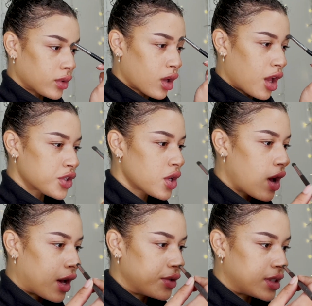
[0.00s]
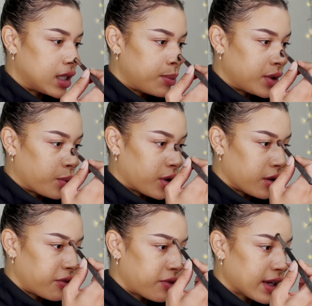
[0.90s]
Also, how deeply we're
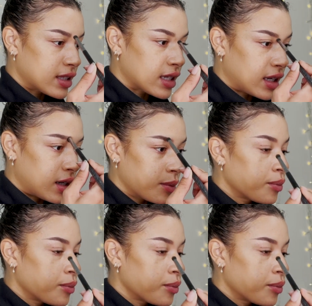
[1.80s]
affected